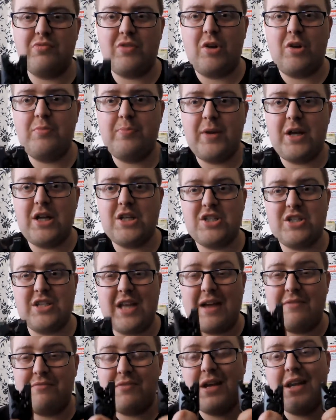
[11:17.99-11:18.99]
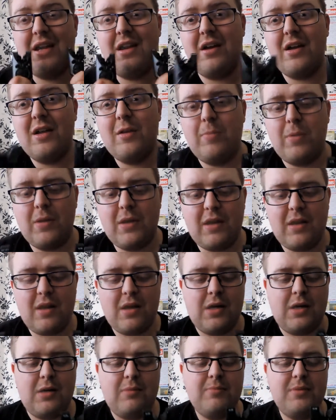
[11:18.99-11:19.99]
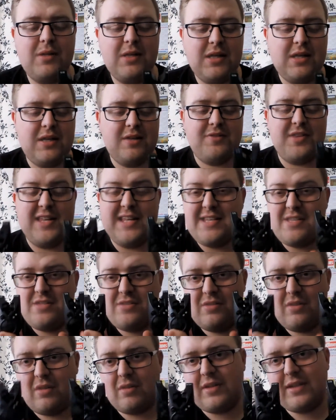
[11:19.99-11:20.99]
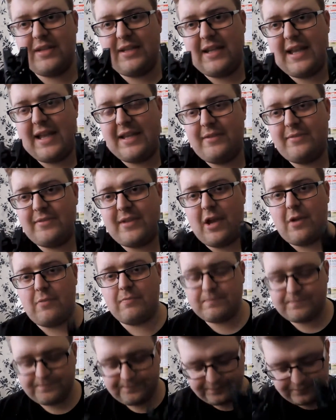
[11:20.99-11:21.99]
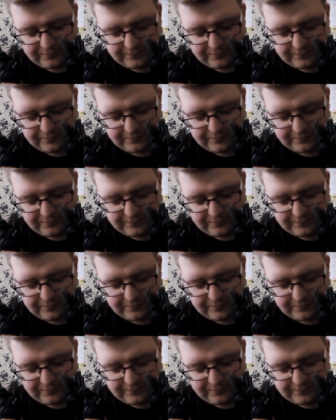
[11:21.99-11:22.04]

robust and reliable alarm that is not going to let you down.